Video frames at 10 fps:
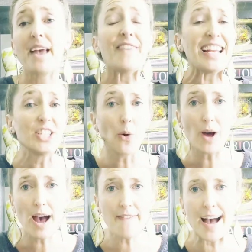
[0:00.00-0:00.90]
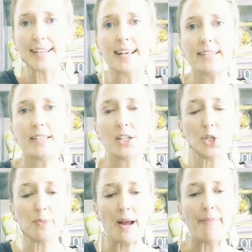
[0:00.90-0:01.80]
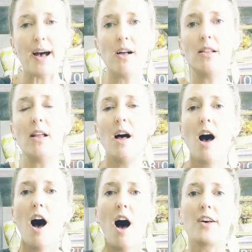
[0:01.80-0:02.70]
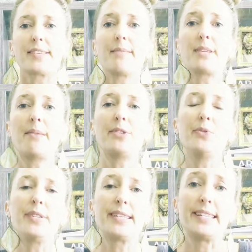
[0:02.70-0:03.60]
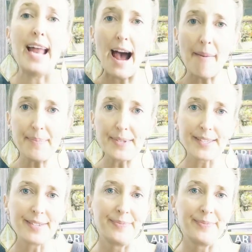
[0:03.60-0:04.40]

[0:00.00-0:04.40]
If I don't have access to my bell, I'll sometimes use snaps.